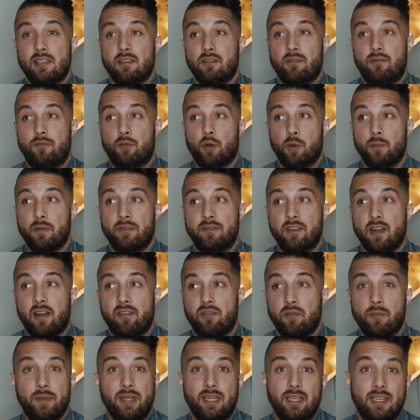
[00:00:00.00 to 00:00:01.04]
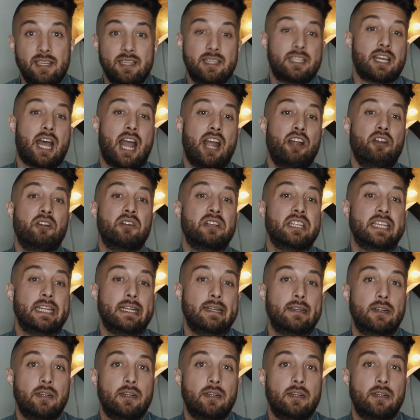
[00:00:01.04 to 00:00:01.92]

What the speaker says: a form of government entirely.